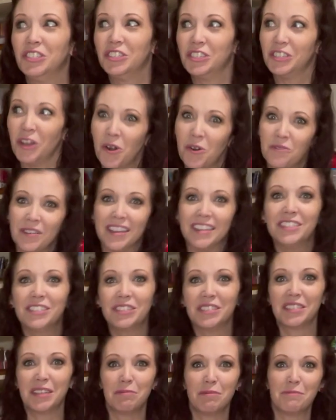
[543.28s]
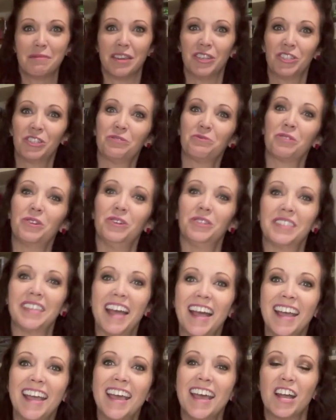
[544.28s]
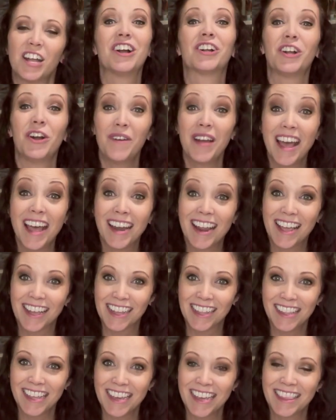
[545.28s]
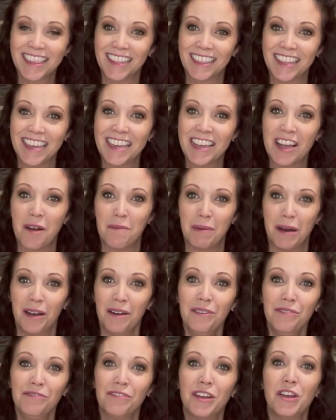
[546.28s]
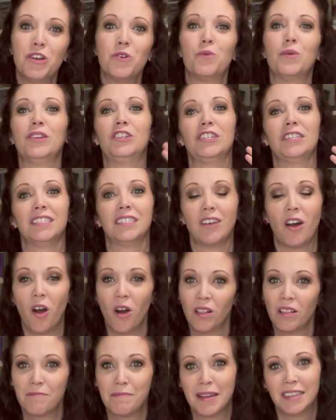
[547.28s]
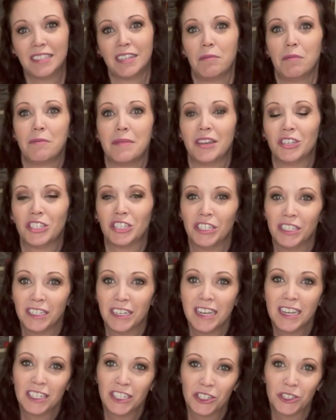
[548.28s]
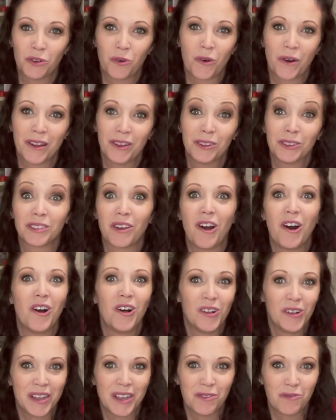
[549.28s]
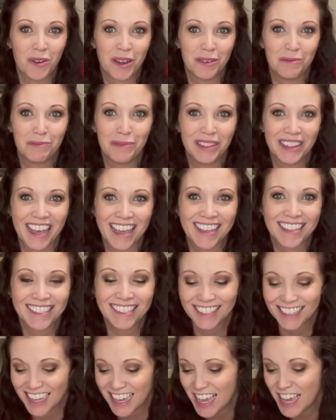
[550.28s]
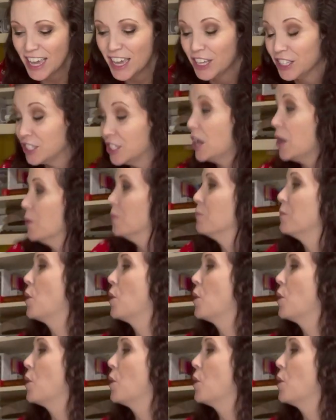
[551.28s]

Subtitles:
dove into sublimation world yet, go ahead and click the link above, which is all of my sublimation tutorials all in one place. So